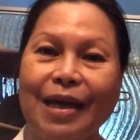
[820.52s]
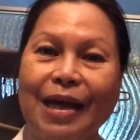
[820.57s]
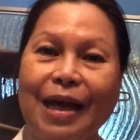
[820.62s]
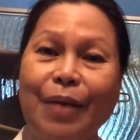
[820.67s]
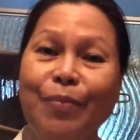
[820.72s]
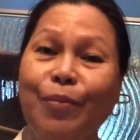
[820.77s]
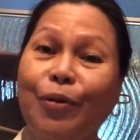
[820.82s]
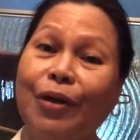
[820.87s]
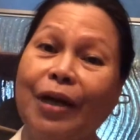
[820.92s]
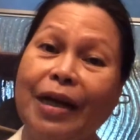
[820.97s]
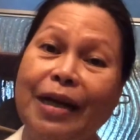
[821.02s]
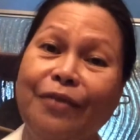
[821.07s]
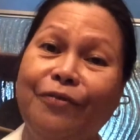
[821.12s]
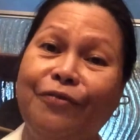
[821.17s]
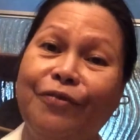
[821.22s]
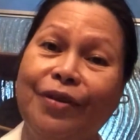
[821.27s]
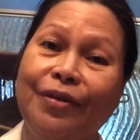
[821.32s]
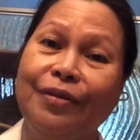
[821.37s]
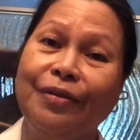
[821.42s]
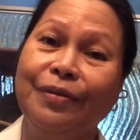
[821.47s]
I'm already
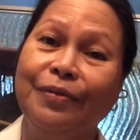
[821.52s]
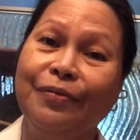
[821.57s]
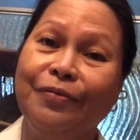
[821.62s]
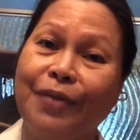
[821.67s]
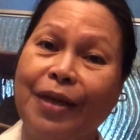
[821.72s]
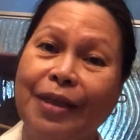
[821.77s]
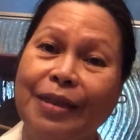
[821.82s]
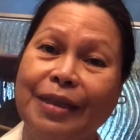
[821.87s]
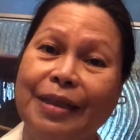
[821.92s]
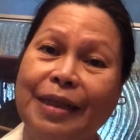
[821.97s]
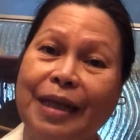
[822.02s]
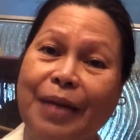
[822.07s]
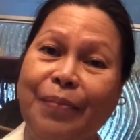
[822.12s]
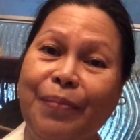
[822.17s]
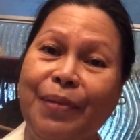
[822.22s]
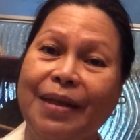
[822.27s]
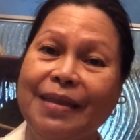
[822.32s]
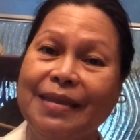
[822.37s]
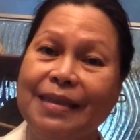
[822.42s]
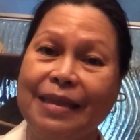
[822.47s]
freshened up,
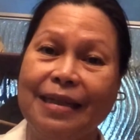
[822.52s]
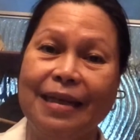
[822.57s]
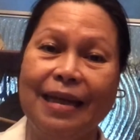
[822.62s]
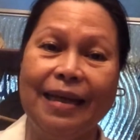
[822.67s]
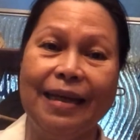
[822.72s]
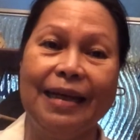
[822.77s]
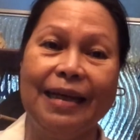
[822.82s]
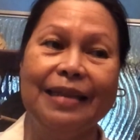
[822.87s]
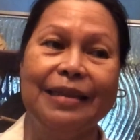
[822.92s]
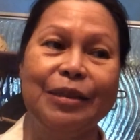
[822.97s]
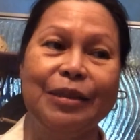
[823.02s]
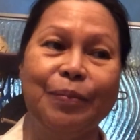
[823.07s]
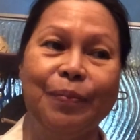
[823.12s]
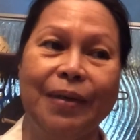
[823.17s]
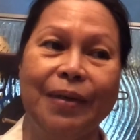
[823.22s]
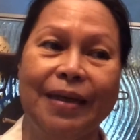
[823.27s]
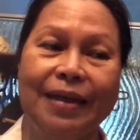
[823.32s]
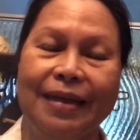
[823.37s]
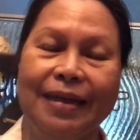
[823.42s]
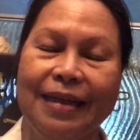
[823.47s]
and still I can't
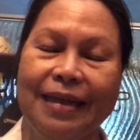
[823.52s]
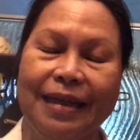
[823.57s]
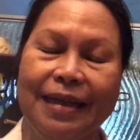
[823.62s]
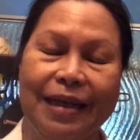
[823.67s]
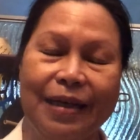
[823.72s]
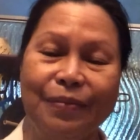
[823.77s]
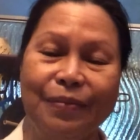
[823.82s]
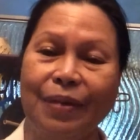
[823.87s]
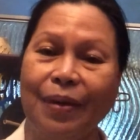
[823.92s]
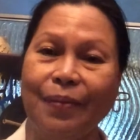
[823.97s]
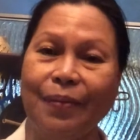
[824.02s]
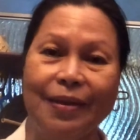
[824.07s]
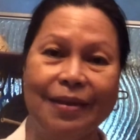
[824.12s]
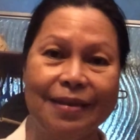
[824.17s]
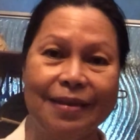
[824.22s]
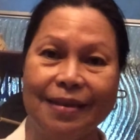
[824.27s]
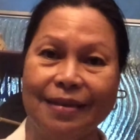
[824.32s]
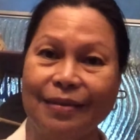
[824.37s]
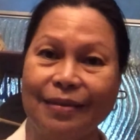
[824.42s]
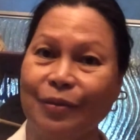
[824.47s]
speak. Maybe
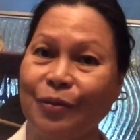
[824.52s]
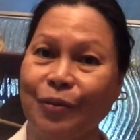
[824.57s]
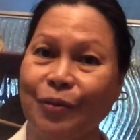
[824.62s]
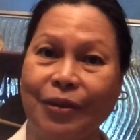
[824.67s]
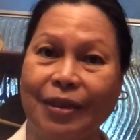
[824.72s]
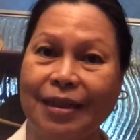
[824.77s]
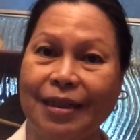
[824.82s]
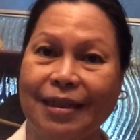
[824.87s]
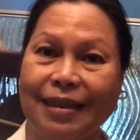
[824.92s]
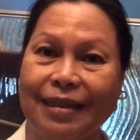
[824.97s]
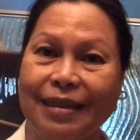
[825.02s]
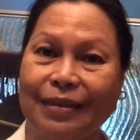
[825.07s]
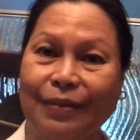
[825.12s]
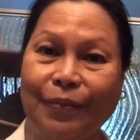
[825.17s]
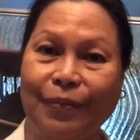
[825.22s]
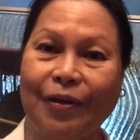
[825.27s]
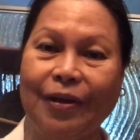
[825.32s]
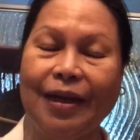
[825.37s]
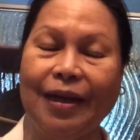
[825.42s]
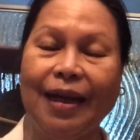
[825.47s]
it's too early in the
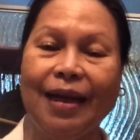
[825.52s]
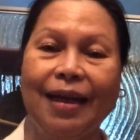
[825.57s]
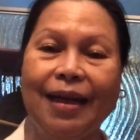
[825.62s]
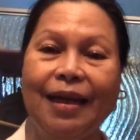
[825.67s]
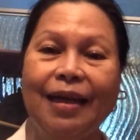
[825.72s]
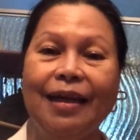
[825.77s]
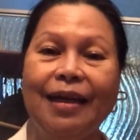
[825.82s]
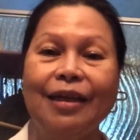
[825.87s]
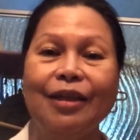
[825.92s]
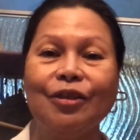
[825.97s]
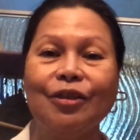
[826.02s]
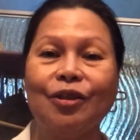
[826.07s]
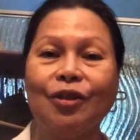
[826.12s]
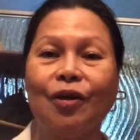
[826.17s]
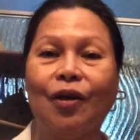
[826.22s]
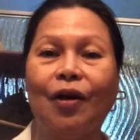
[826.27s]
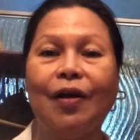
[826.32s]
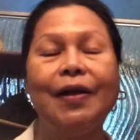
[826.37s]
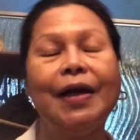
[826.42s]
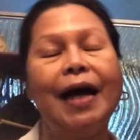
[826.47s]
morning.
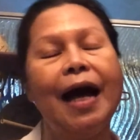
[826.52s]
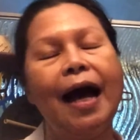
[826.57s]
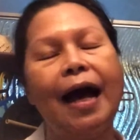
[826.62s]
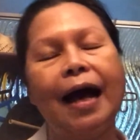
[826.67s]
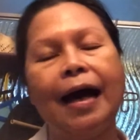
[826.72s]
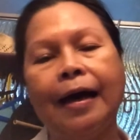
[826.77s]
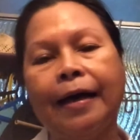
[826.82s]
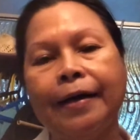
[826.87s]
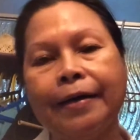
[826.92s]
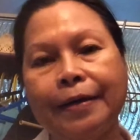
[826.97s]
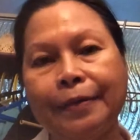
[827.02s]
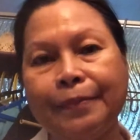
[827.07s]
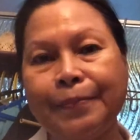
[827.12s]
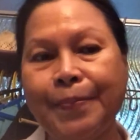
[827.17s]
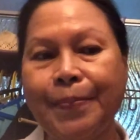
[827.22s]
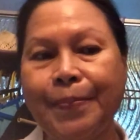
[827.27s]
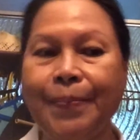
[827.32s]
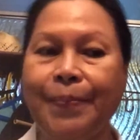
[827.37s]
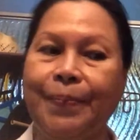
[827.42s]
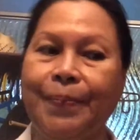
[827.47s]
So I
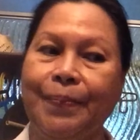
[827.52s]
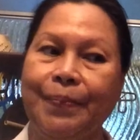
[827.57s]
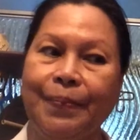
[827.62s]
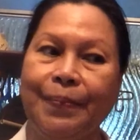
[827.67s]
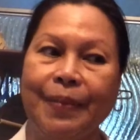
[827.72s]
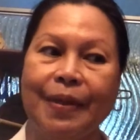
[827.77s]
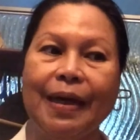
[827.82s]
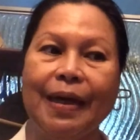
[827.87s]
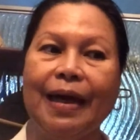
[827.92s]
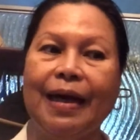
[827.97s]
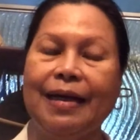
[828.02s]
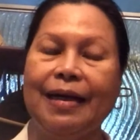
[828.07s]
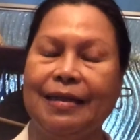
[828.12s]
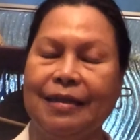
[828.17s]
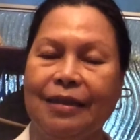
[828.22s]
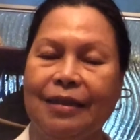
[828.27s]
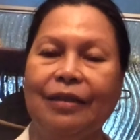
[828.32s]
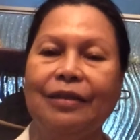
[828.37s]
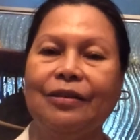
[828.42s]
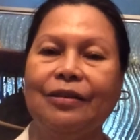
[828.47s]
am, yeah,
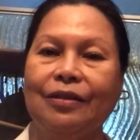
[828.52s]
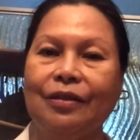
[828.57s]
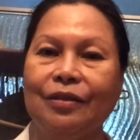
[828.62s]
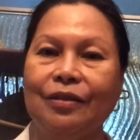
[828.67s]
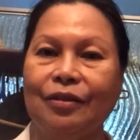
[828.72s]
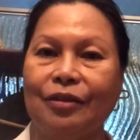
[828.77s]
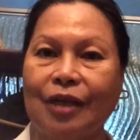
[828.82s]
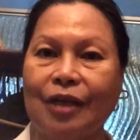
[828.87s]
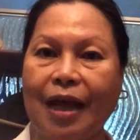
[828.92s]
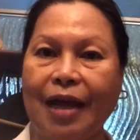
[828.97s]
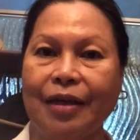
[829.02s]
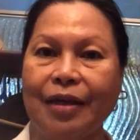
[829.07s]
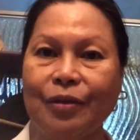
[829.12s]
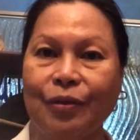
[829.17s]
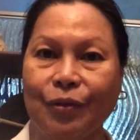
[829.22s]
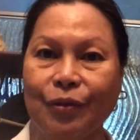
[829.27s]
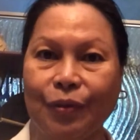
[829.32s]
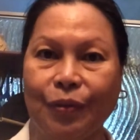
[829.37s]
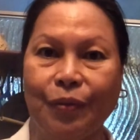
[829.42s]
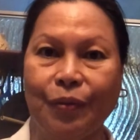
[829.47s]
trying
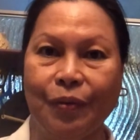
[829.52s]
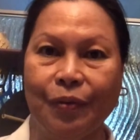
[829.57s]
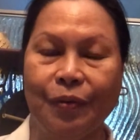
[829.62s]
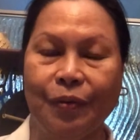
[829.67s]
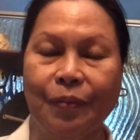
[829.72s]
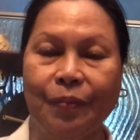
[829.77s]
to